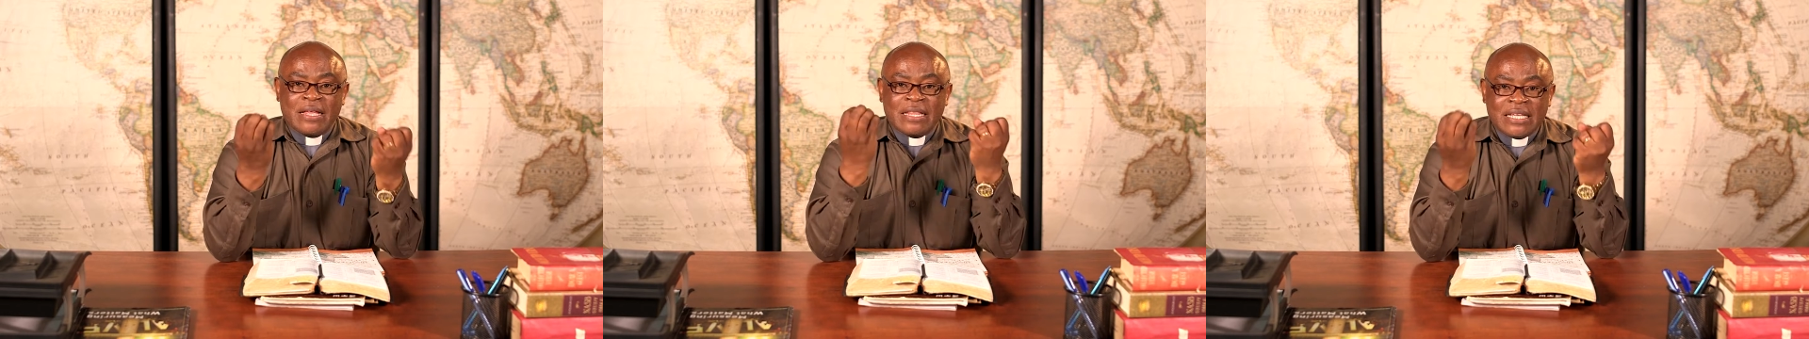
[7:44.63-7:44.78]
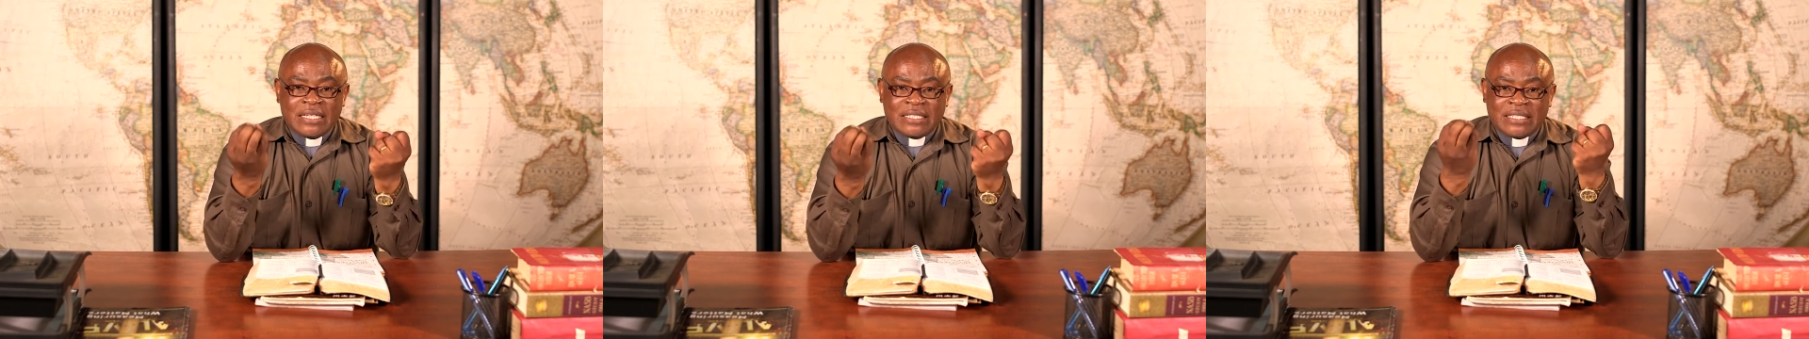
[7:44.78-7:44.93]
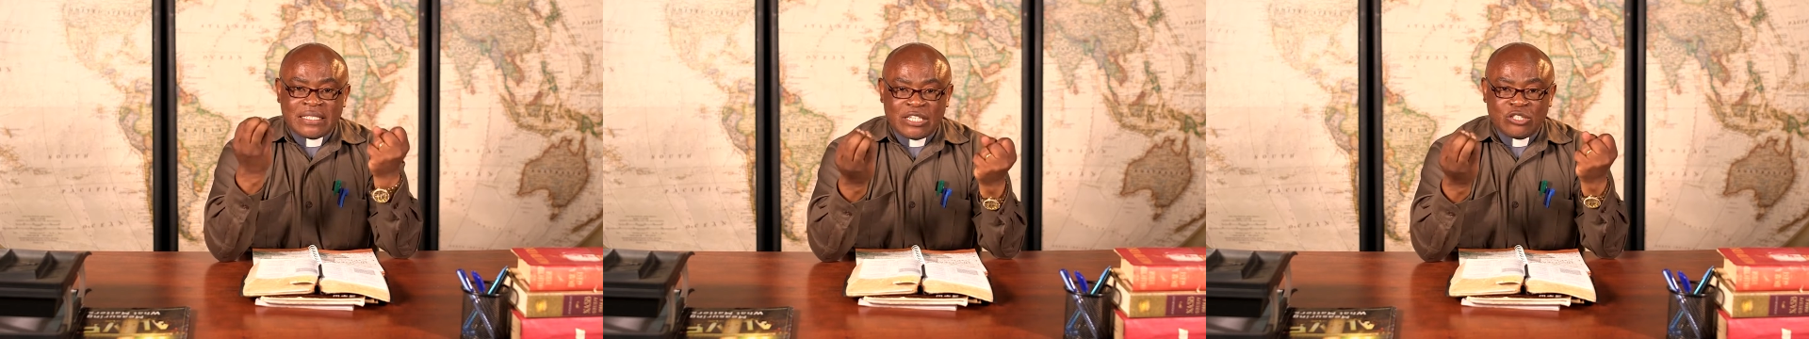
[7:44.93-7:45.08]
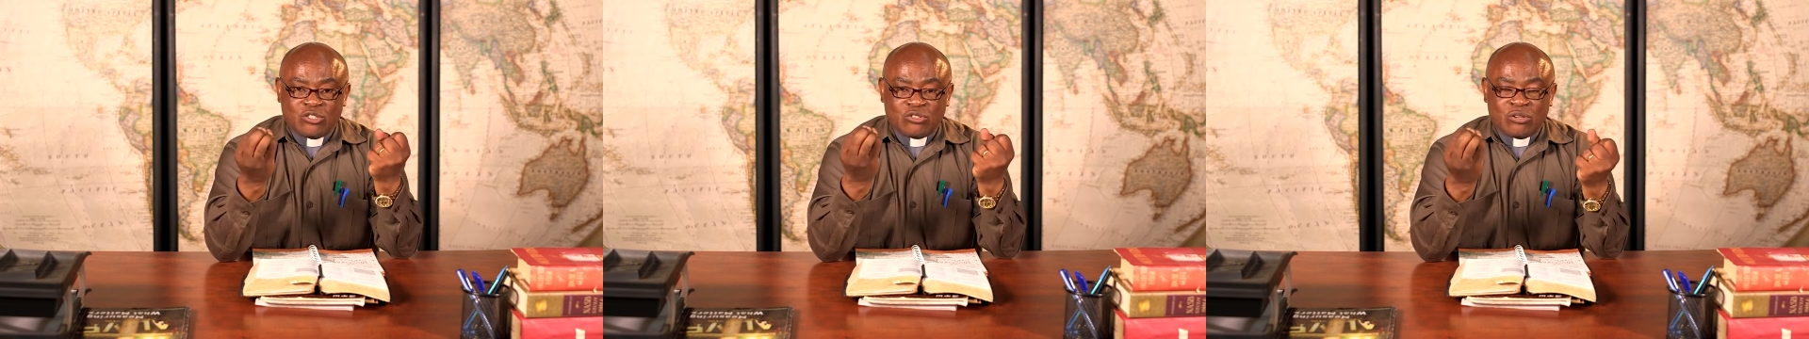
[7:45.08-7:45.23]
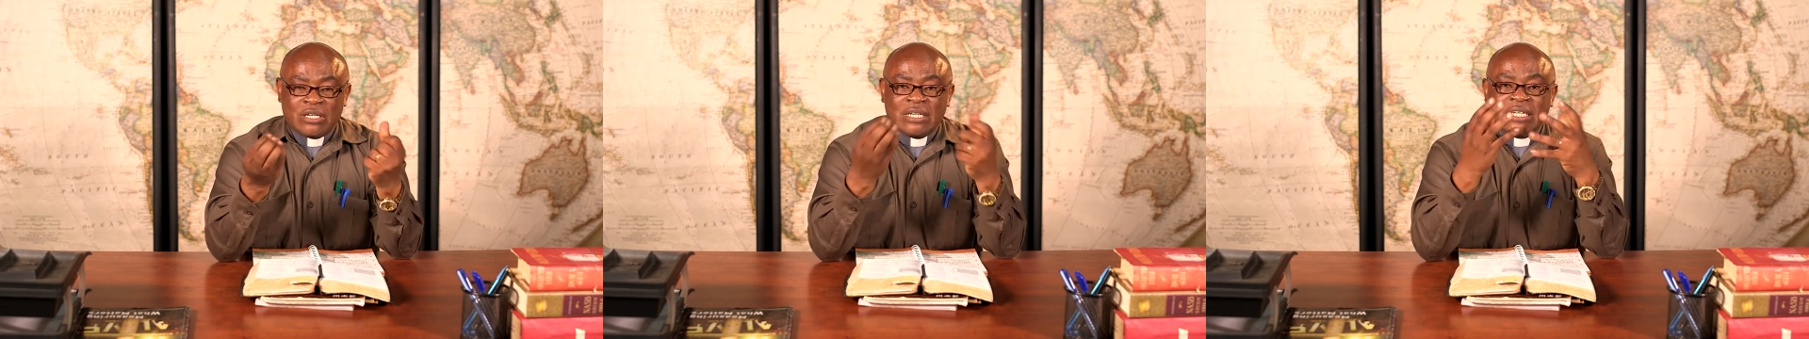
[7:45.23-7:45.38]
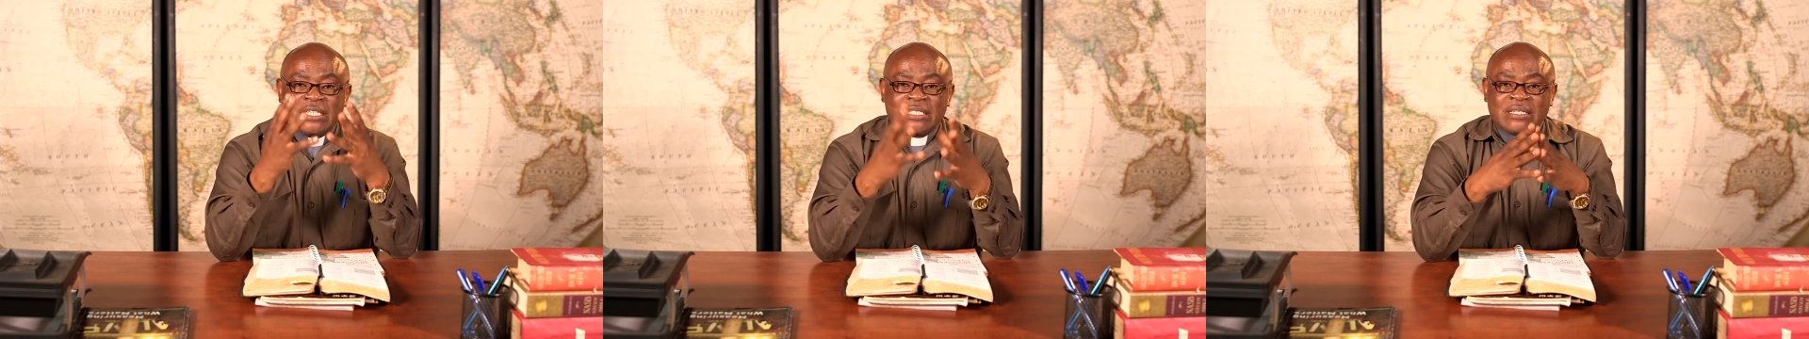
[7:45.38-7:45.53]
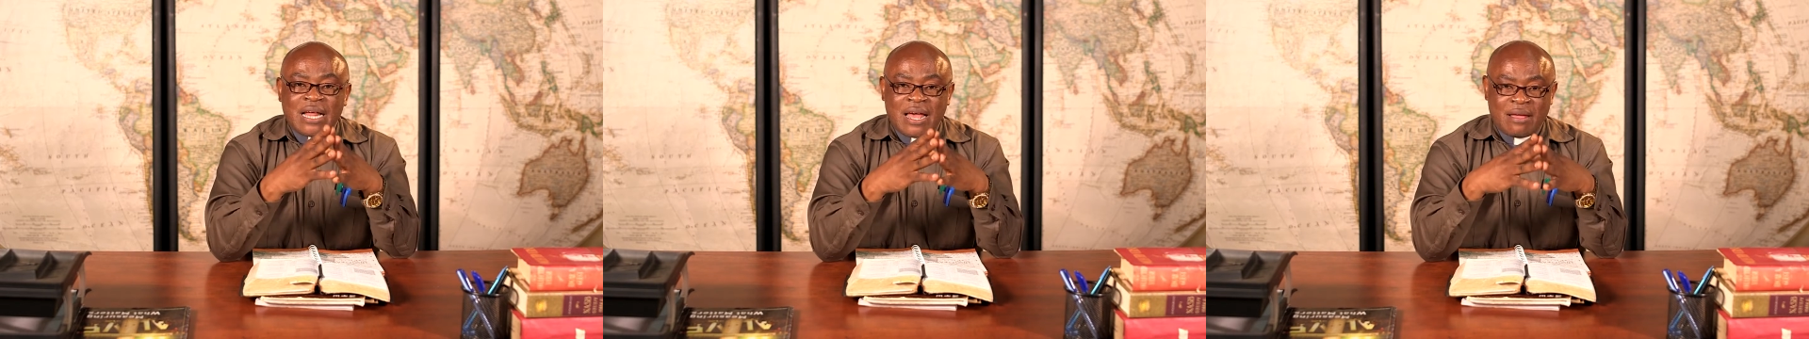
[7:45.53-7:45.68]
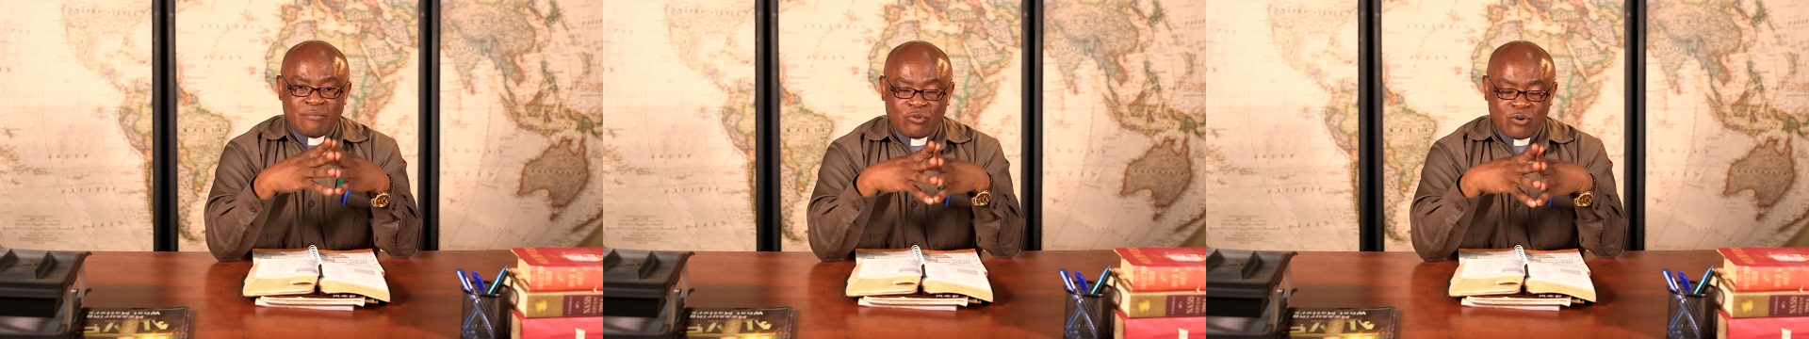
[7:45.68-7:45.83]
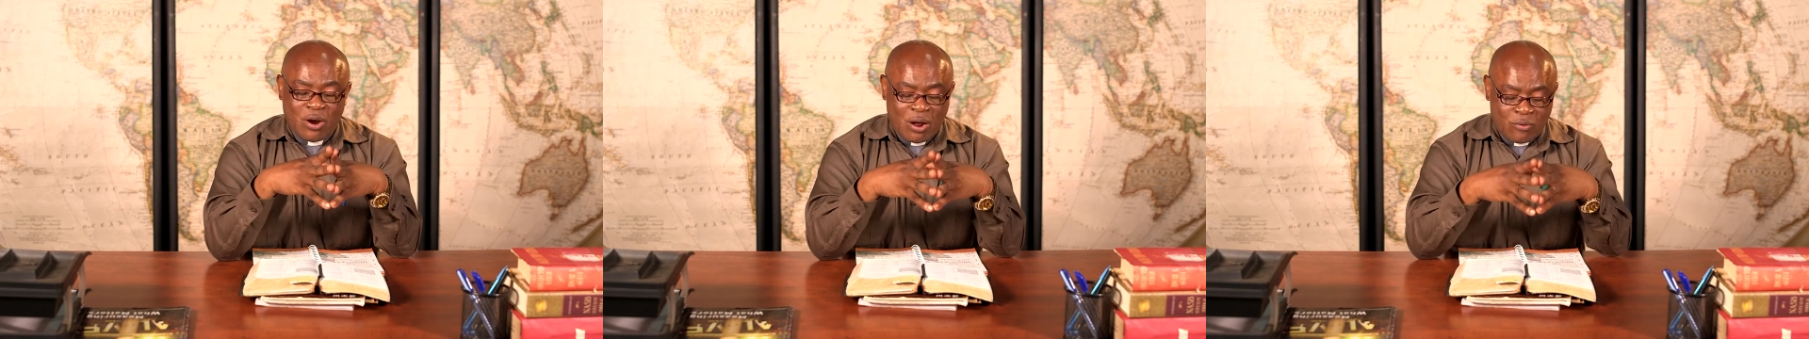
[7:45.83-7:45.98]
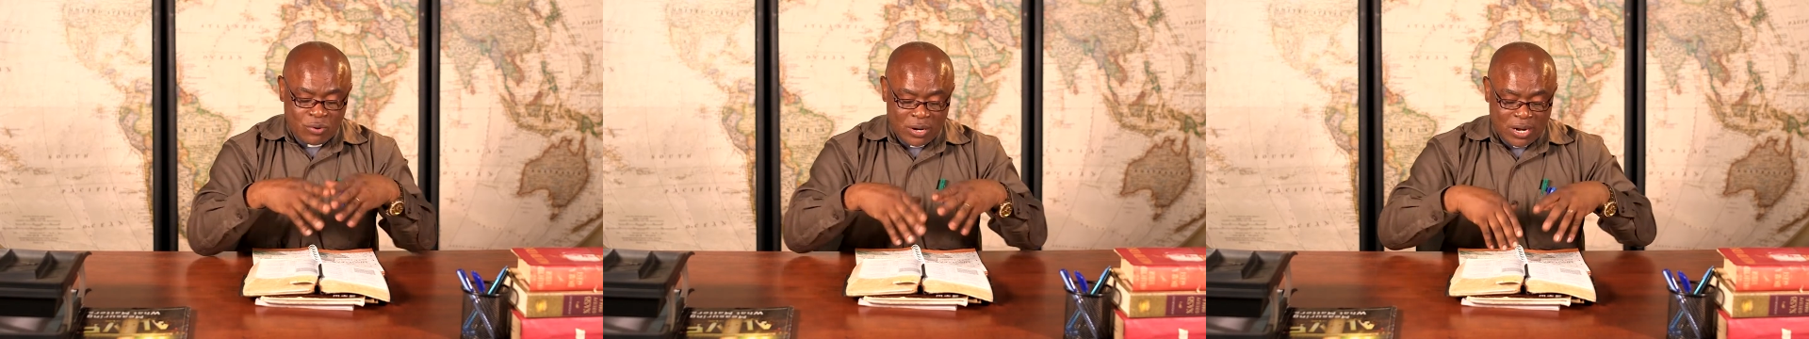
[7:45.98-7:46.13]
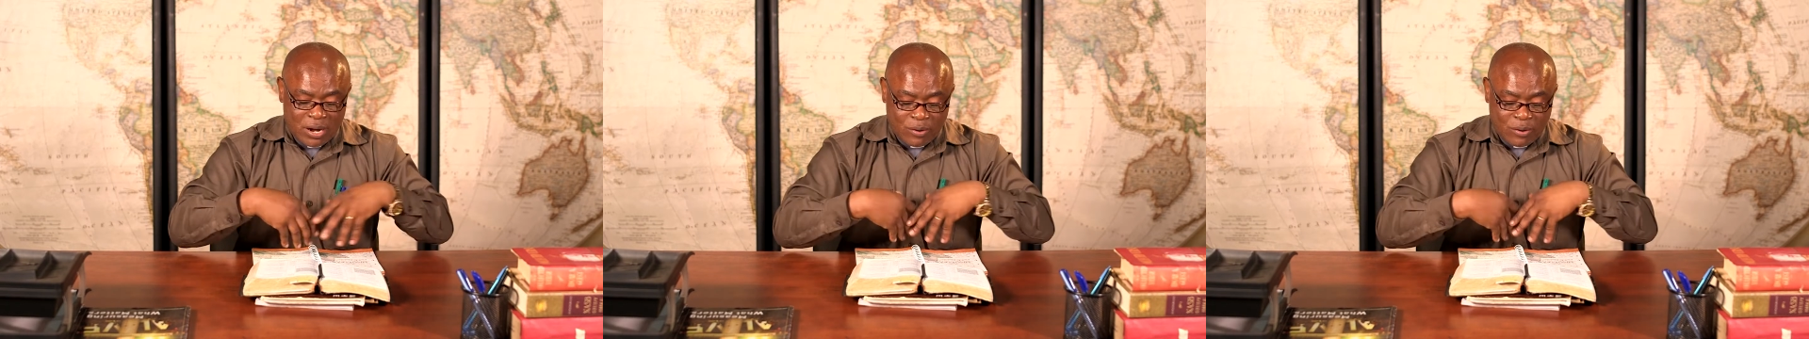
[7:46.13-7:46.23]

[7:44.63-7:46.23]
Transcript: this season, this time round,